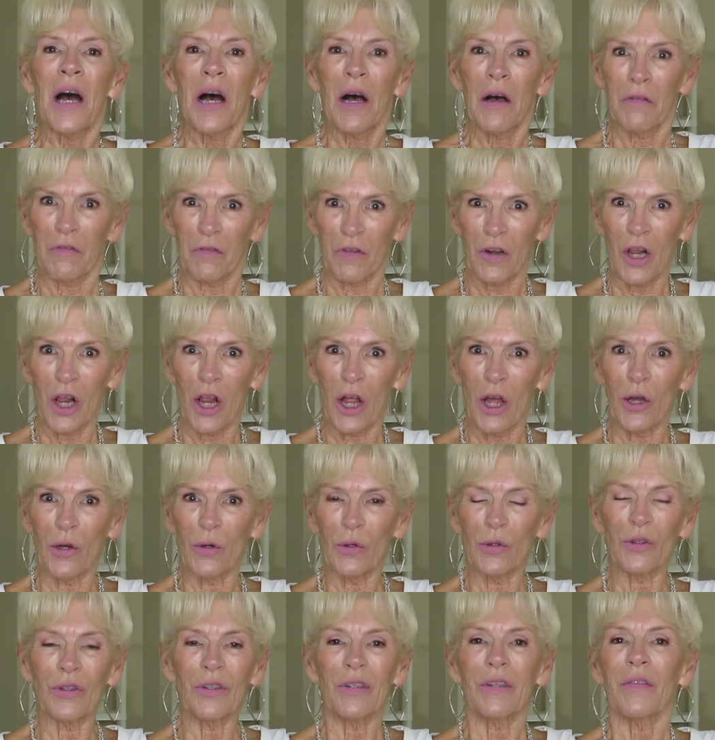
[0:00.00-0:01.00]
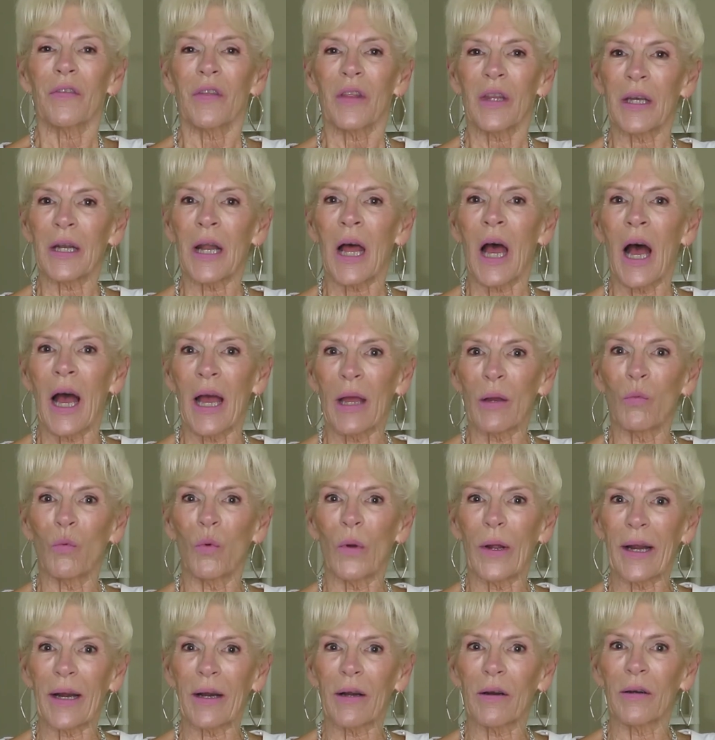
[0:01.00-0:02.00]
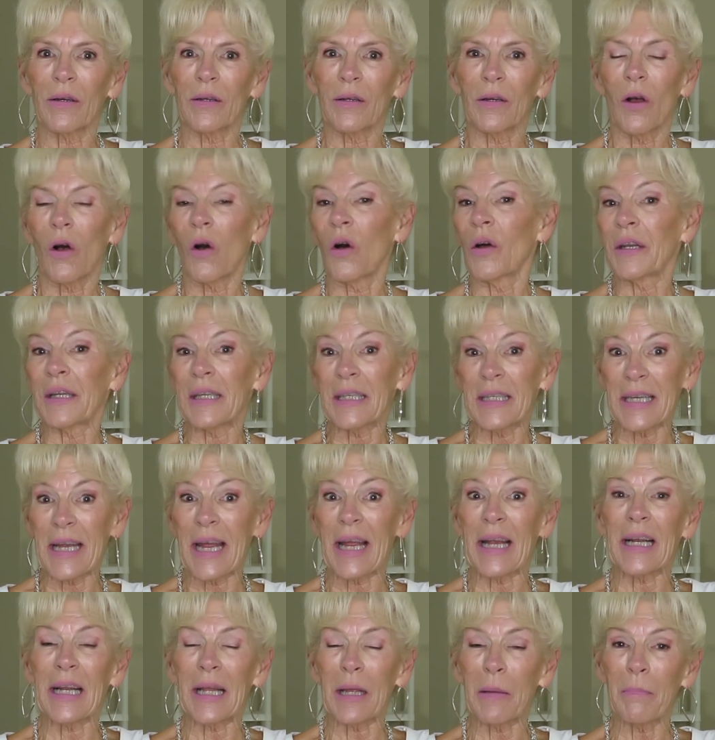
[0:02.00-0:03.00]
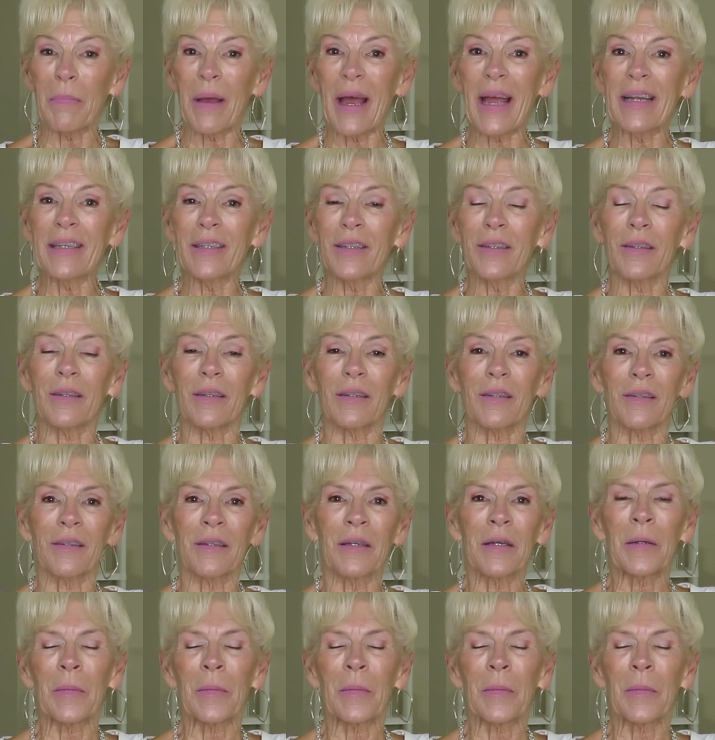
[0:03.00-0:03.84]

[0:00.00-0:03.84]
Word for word: of clothes that I wear on a daily basis.